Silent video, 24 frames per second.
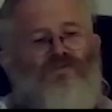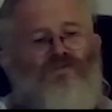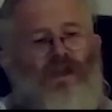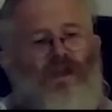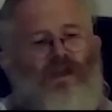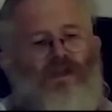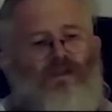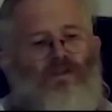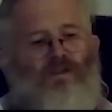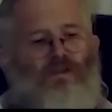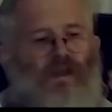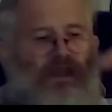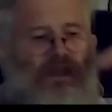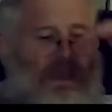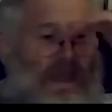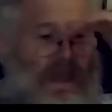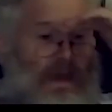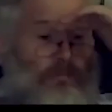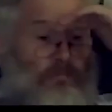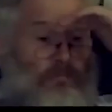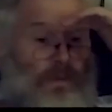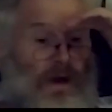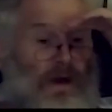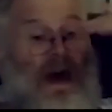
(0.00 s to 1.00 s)
right? You can
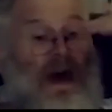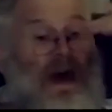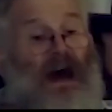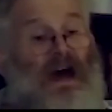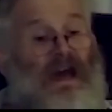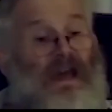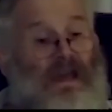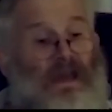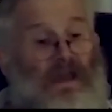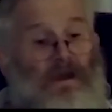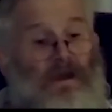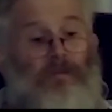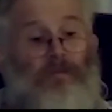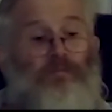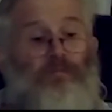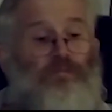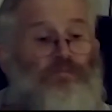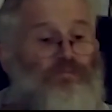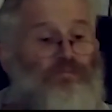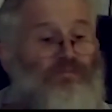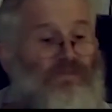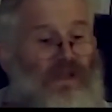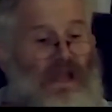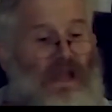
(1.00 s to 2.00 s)
get by.
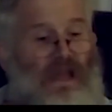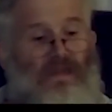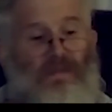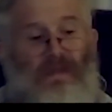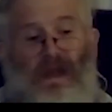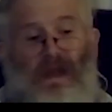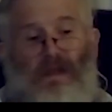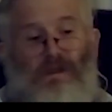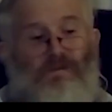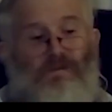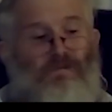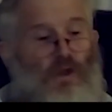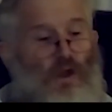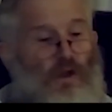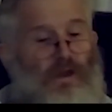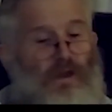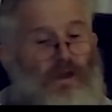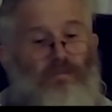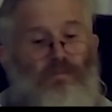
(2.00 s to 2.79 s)
And that's very